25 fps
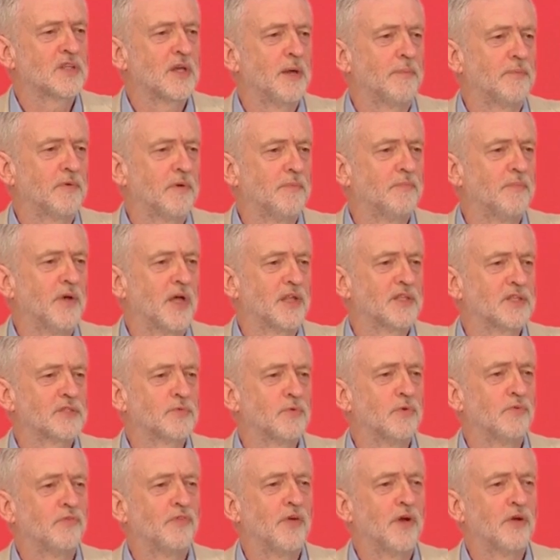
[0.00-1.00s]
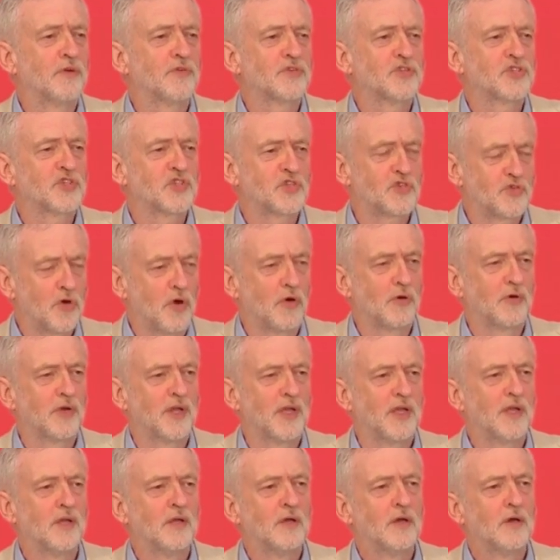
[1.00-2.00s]
couple of months will focus
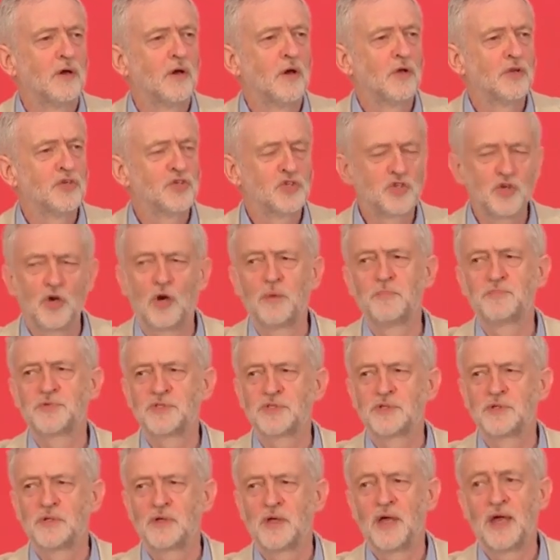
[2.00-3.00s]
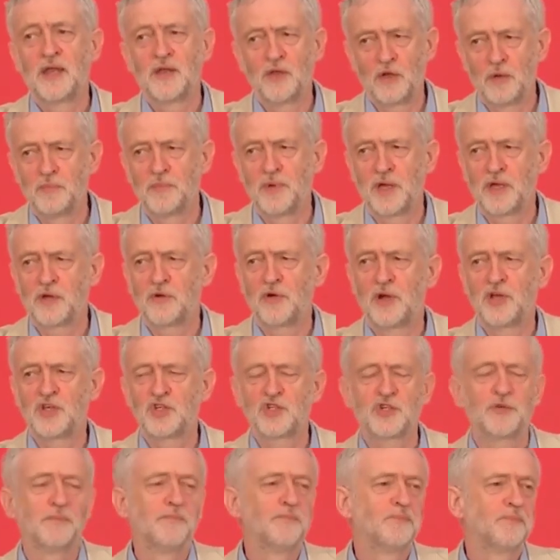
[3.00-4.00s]
strongly on jobs and on
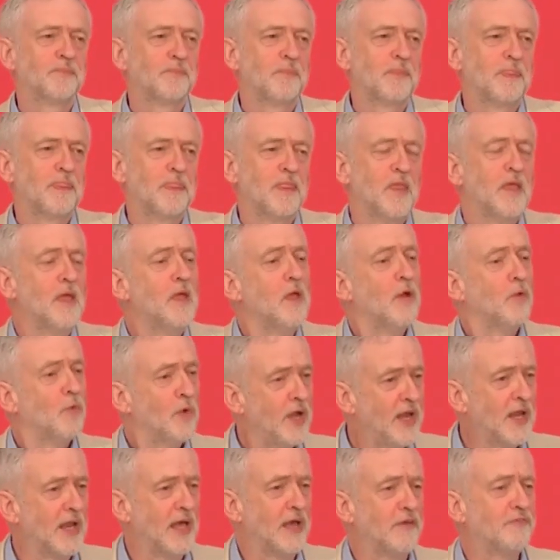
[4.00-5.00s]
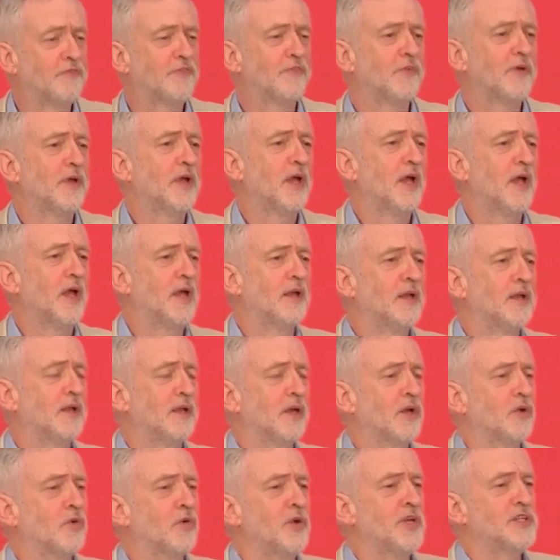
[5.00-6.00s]
migration. We live in
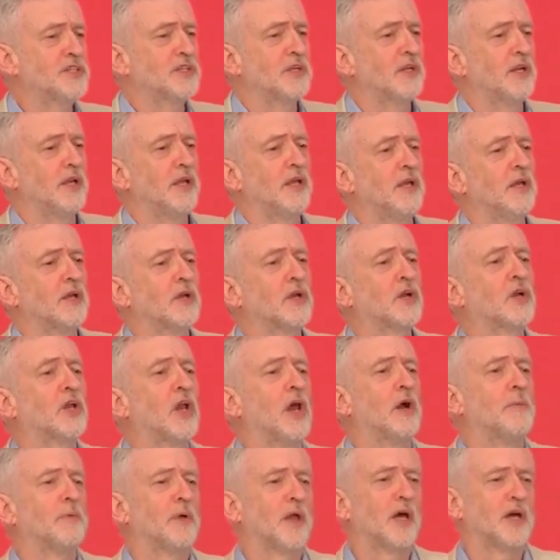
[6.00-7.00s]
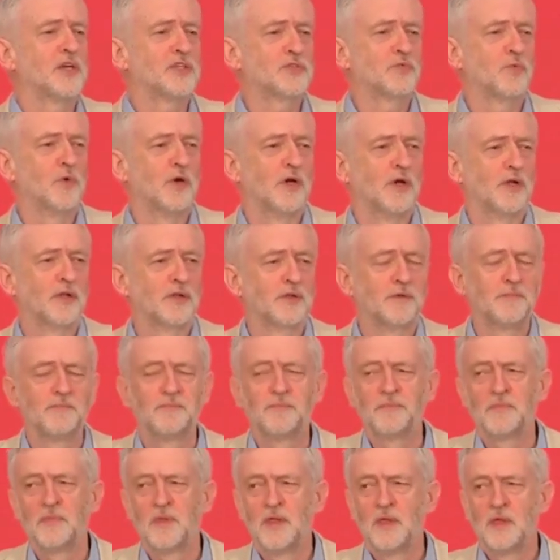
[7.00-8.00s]
an increasingly globalised world.
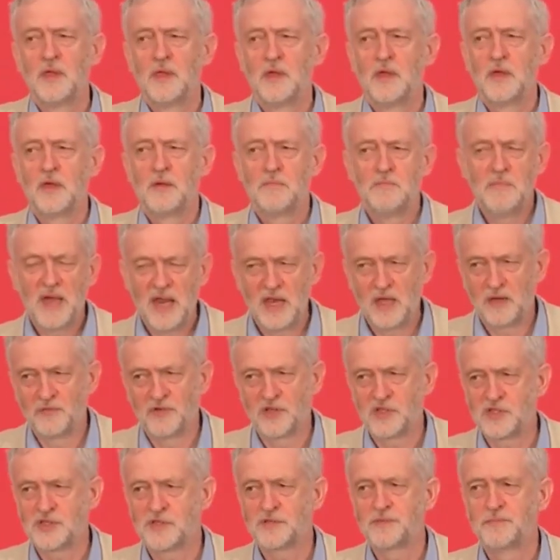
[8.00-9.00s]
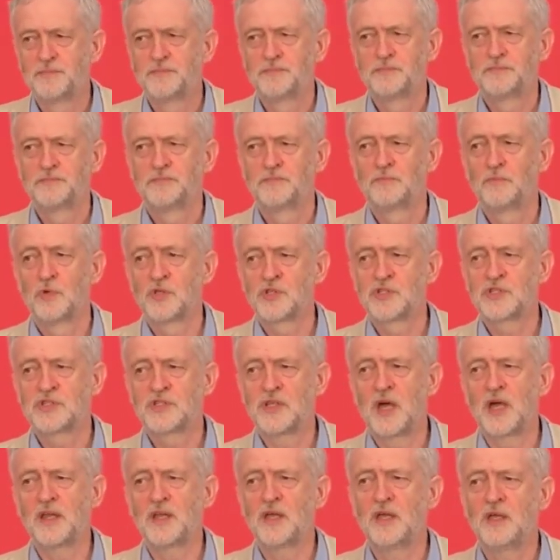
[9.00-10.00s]
Many of us will
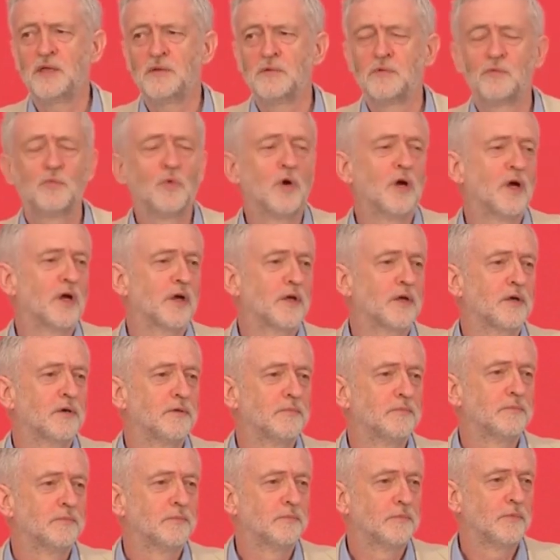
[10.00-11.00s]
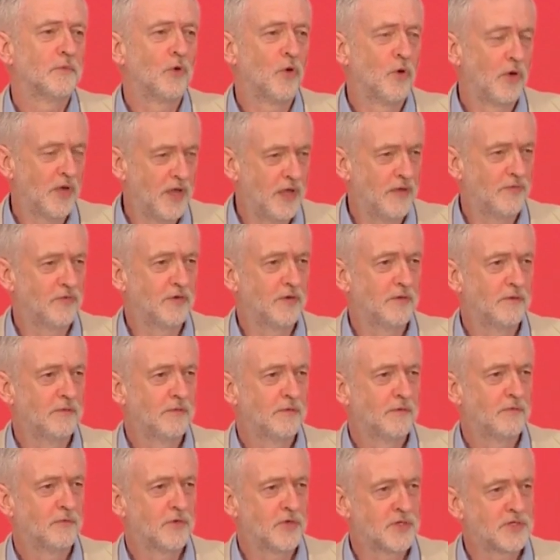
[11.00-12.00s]
study, work, or
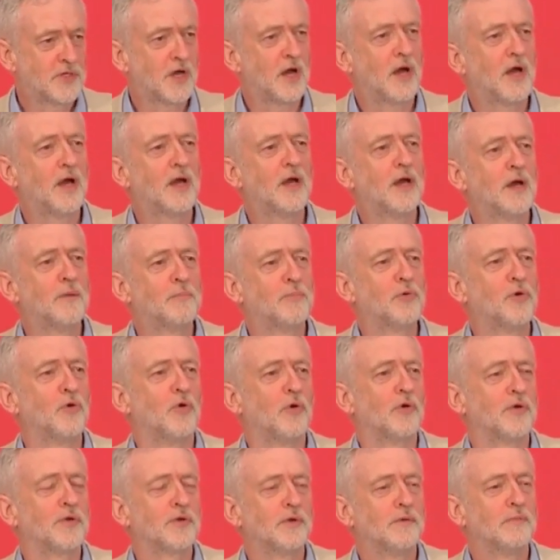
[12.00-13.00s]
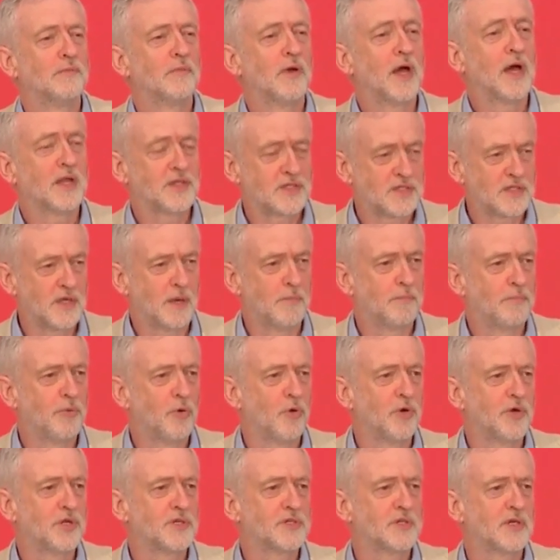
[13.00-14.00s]
even retire abroad at some
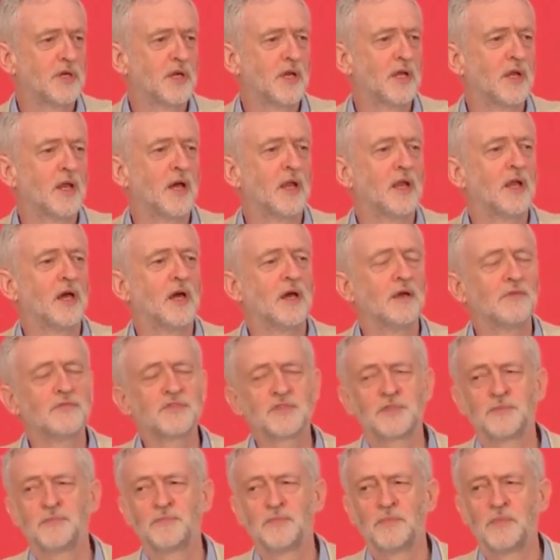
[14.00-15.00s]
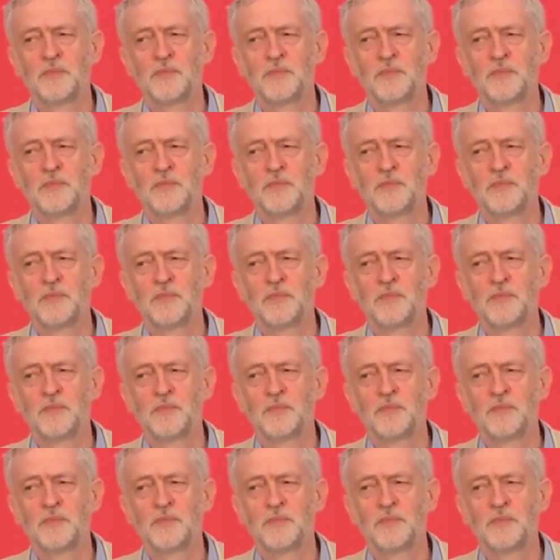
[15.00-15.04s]
point in our lives.